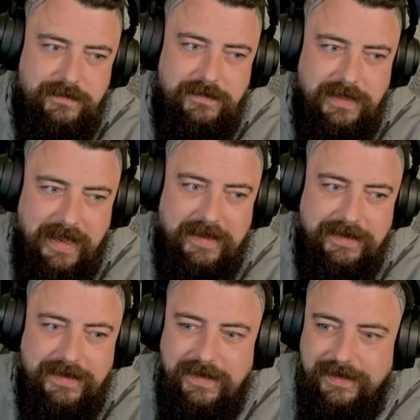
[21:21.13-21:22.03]
Yeah,
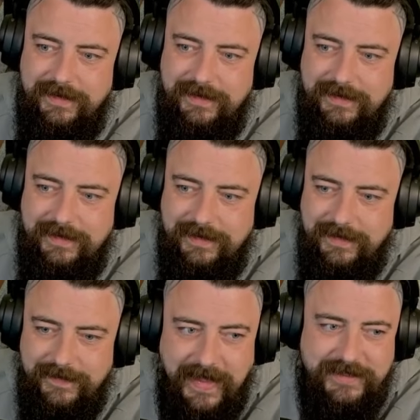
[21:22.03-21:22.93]

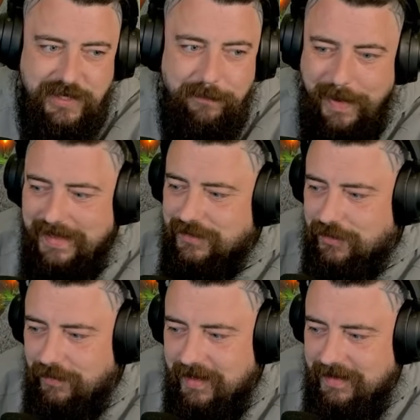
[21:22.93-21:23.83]
that's a bad
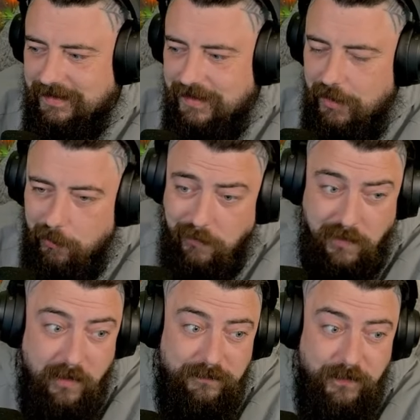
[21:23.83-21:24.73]
screen. We've
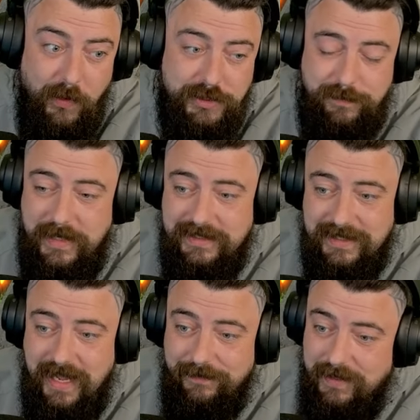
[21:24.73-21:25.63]
got 4 spins
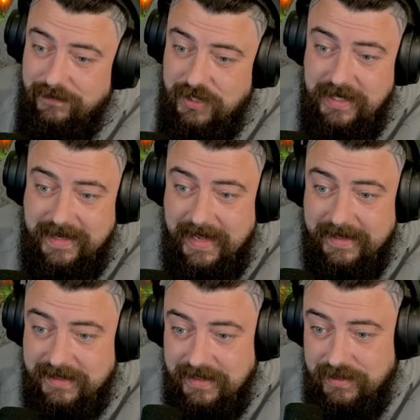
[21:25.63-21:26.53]
left. If she
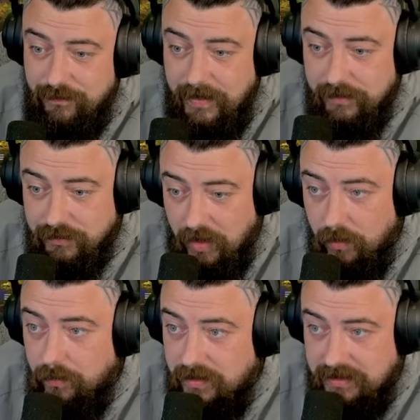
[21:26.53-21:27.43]
kicks these reels
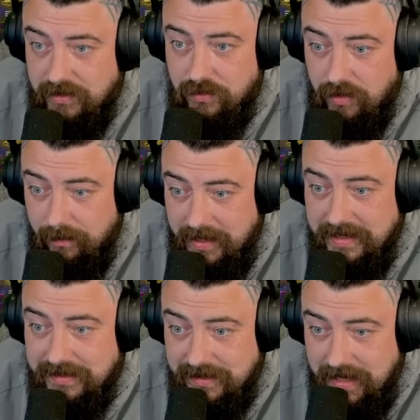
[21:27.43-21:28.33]
out, this is gonna be
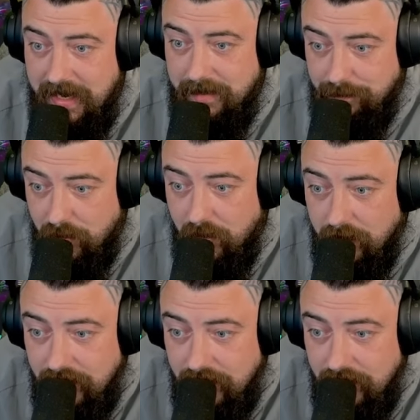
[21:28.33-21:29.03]
insane, bro.